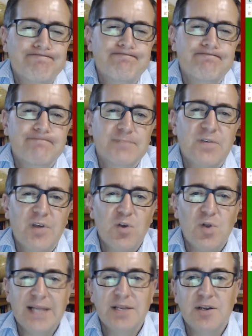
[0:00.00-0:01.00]
So they all
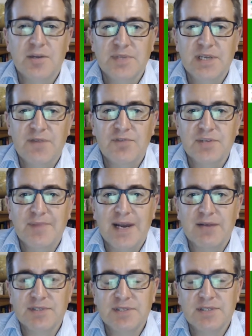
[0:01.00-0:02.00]
added up to different
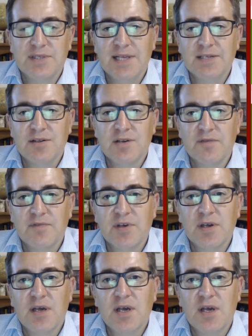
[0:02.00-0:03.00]
amounts. Let's look at
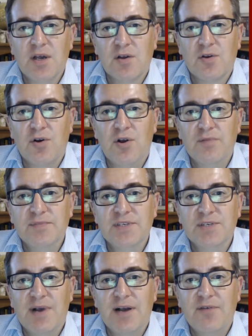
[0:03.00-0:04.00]
the columns as
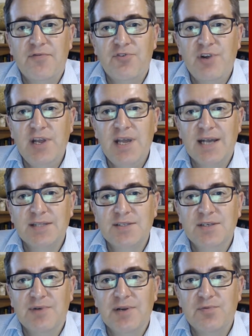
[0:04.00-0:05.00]
well. 3 add
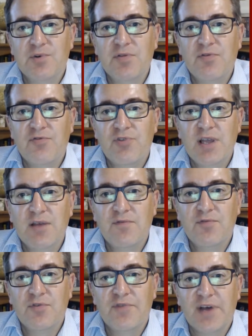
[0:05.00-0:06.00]
2 add 1, 3,
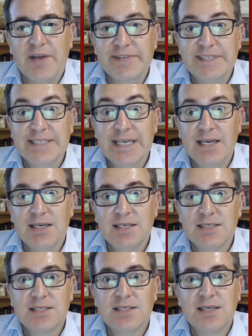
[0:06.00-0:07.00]
4, 5,
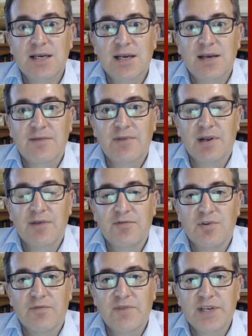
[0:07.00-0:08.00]
6, and I've
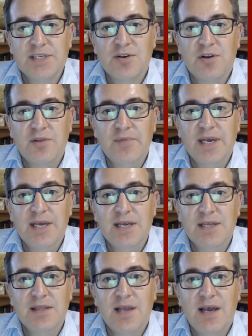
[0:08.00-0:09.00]
got this column here.
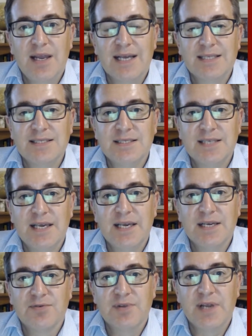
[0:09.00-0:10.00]
9 add 6,
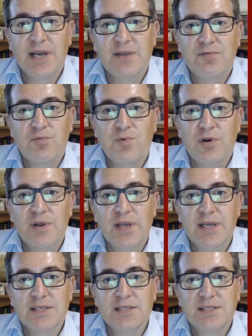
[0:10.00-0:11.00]
or 9 add 1
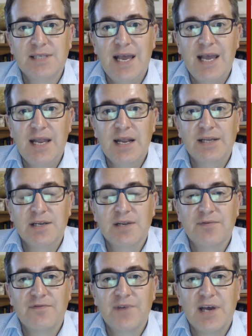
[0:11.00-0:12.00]
is 10. Add another
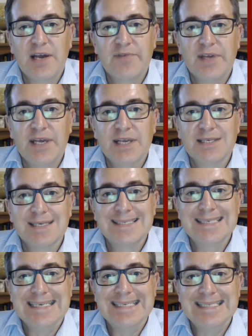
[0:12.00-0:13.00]
5 is
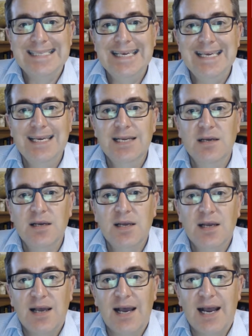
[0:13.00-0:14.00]
16.
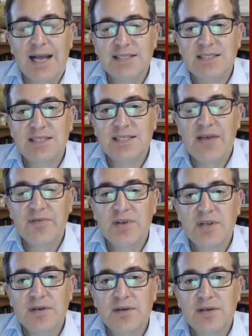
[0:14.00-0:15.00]
Add
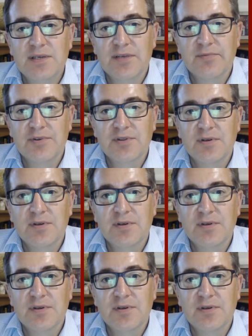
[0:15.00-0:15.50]
7, someone,